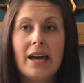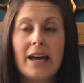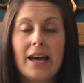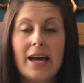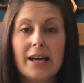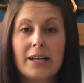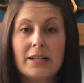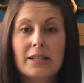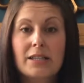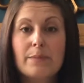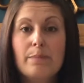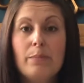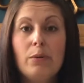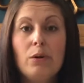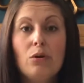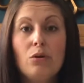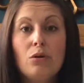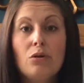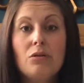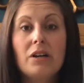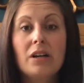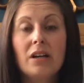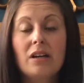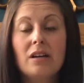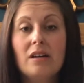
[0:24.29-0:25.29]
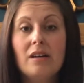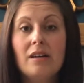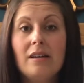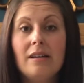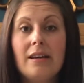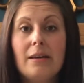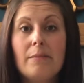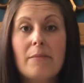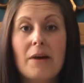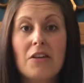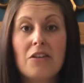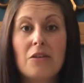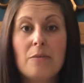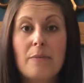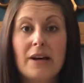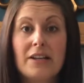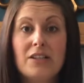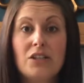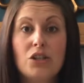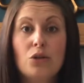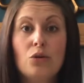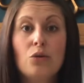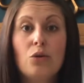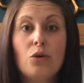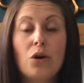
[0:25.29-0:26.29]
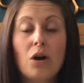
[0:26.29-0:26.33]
exploring early mathematical